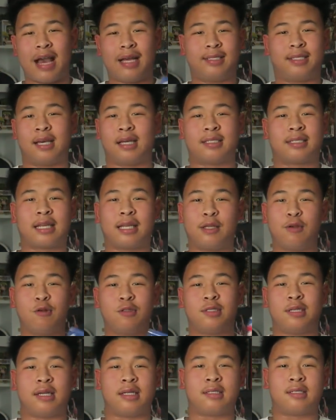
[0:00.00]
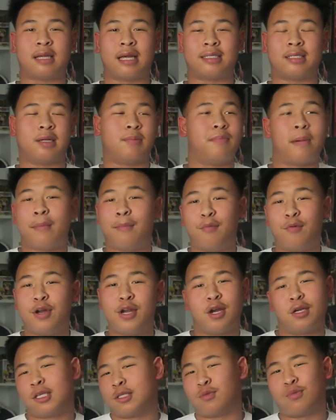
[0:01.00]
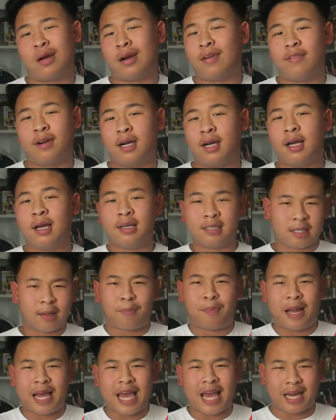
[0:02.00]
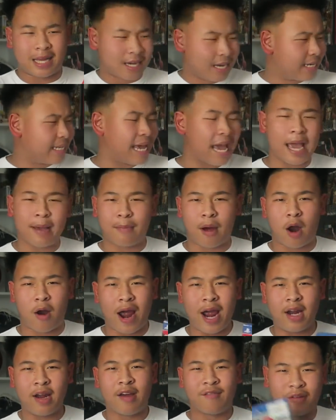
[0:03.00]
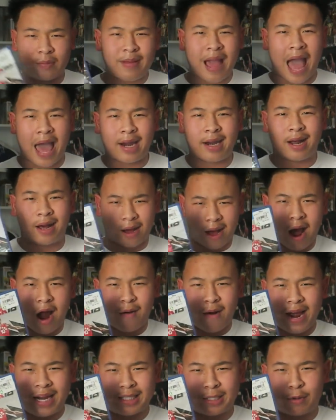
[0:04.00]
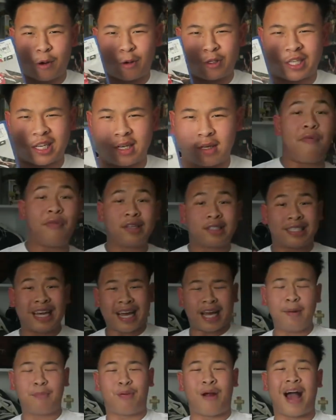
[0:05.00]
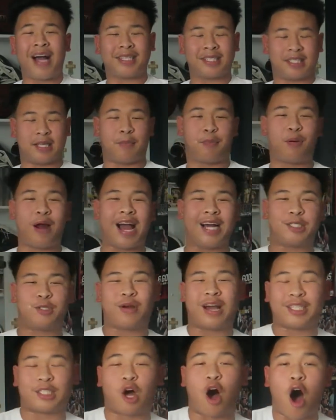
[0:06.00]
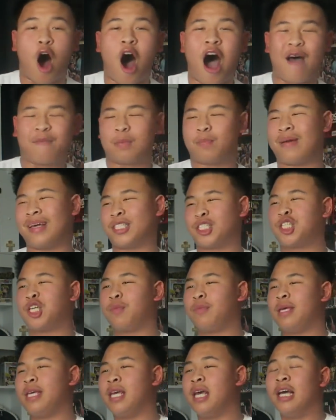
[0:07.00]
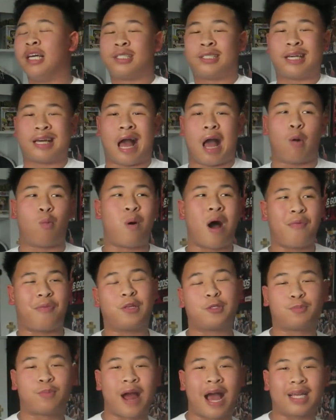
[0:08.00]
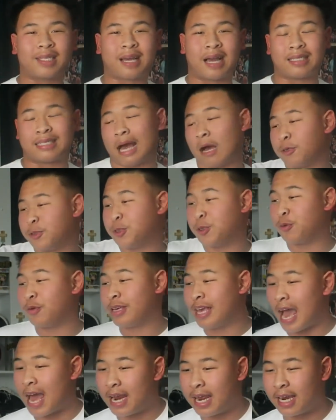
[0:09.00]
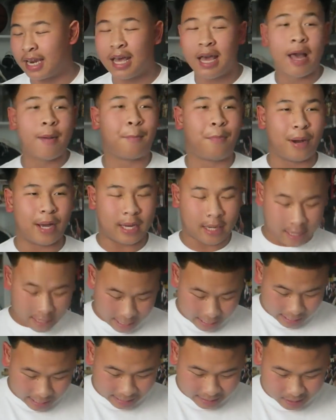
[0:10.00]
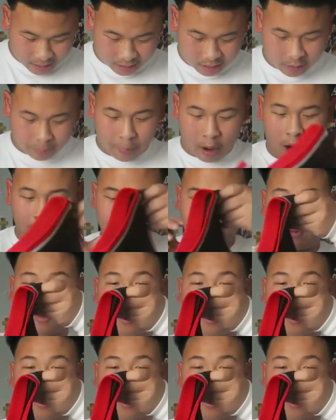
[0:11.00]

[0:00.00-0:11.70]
and just can use this as a memory or just whatever to play a good game, all right? From Canada, all right? Rosen. And the second prize is a prize you guys all have been messaging me saying I want this prize, guys, how to get it, but it is the DeMar